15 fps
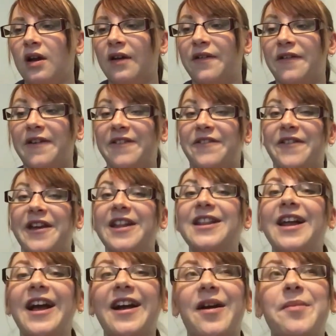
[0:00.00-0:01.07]
I feel
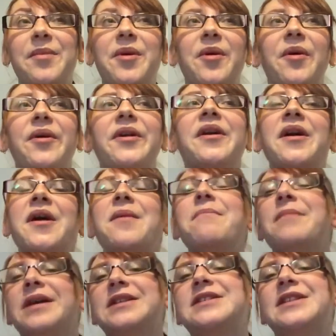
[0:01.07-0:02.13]
like I'm not
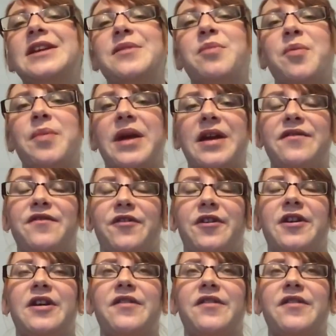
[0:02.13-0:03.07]
mentally prepared for it.